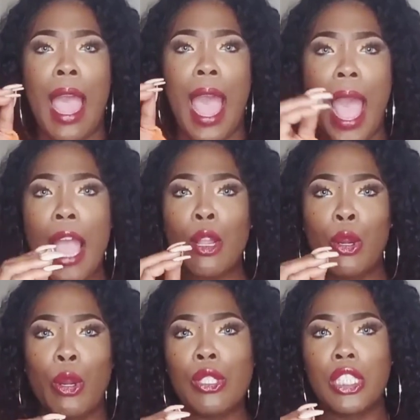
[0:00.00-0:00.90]

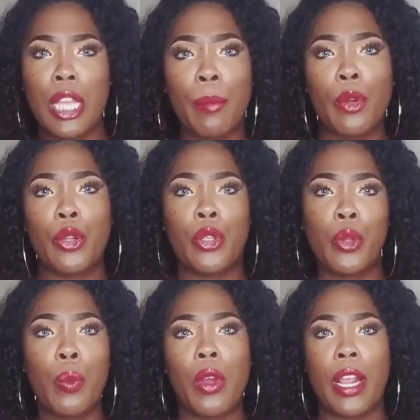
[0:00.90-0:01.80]
hot girl summer do
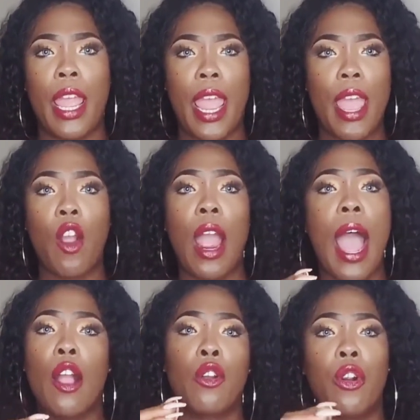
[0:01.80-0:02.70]
you want to have, or
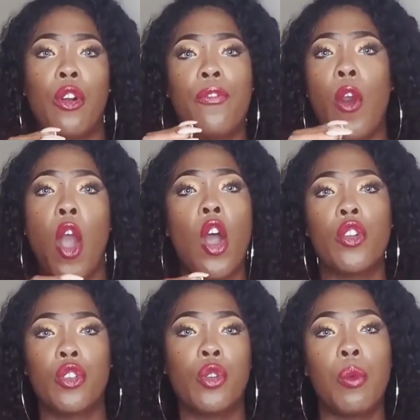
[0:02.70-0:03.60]
hot girl
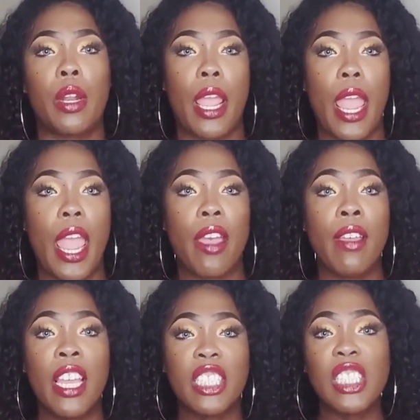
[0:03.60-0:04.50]
fall do you want to
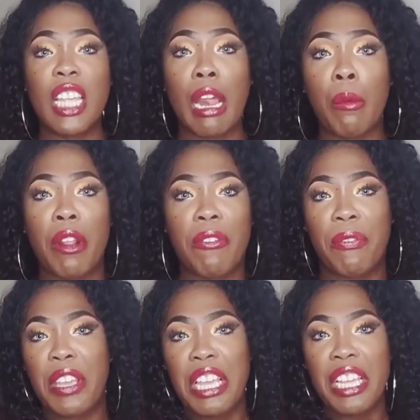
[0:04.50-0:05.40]
have? She said, I want a
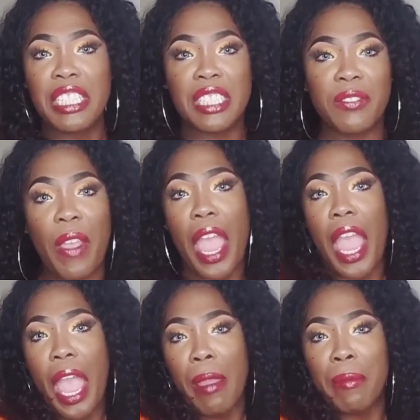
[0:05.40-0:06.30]
fierce and
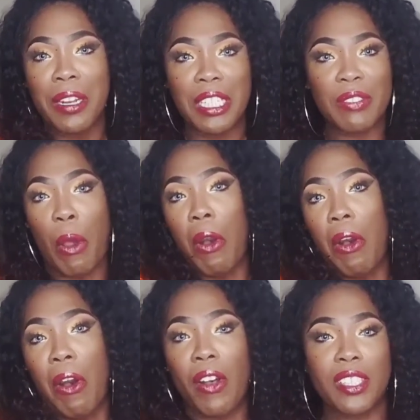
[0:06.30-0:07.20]
fabulous
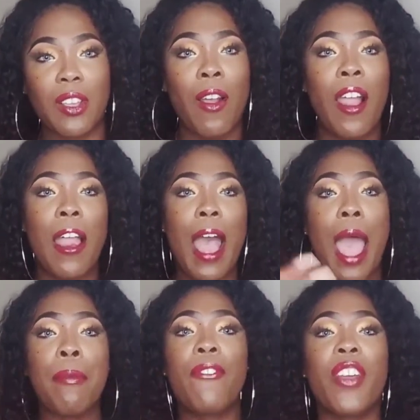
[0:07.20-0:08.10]
fall. So
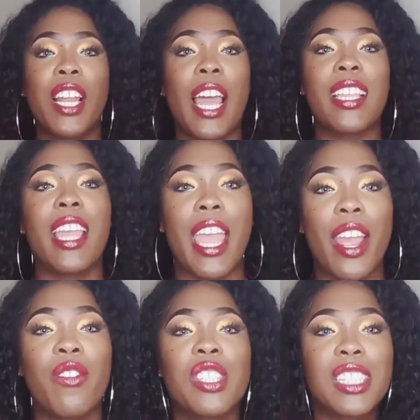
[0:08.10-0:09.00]
I've been feeling like that
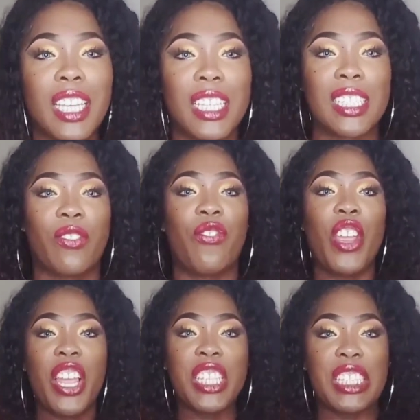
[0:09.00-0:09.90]
ever since,
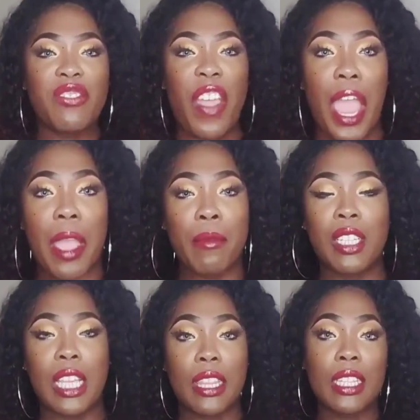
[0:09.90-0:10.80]
fierce and
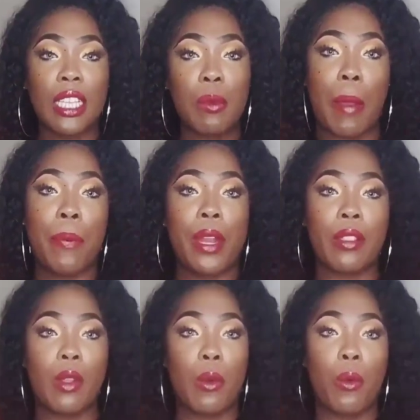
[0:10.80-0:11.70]
fabulous. I think that's why I put
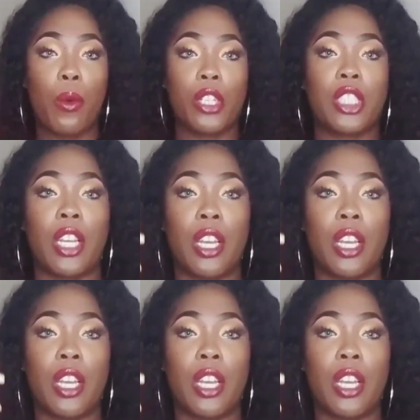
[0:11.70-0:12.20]
out the orange